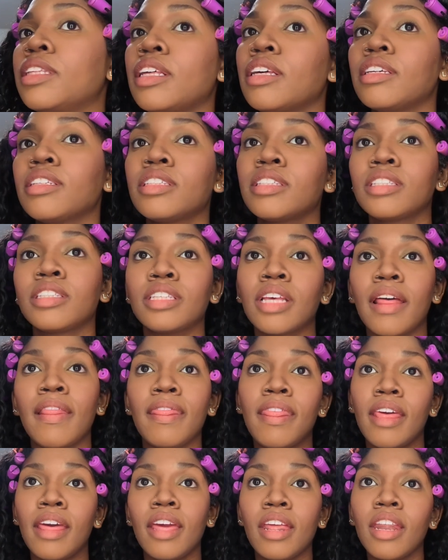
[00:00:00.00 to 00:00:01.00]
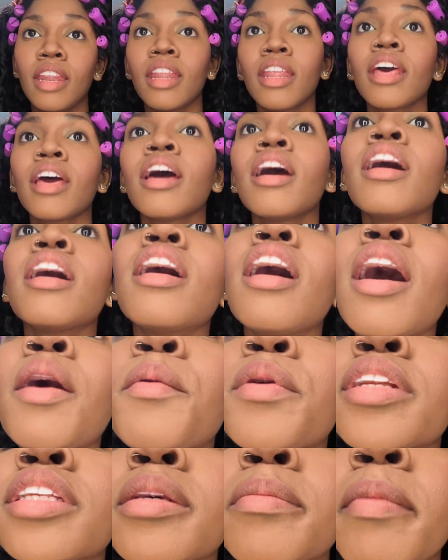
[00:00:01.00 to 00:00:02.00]
this, and then I
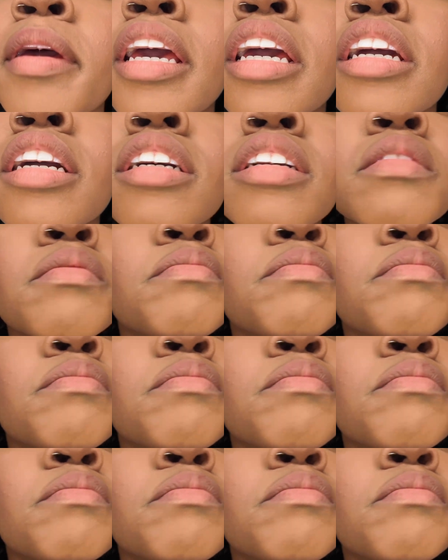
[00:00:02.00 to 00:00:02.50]
want to bake.